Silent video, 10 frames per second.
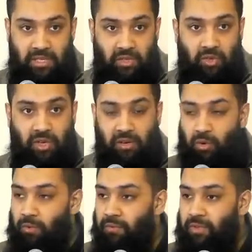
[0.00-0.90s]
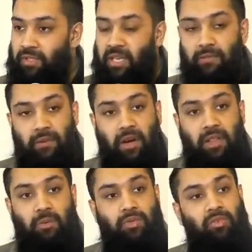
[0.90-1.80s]
these two young orphans, their
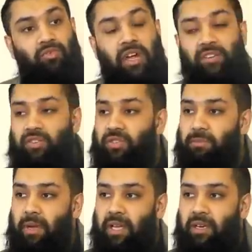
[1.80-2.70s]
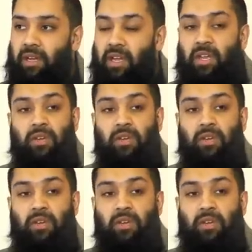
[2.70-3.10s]
father was a righteous man.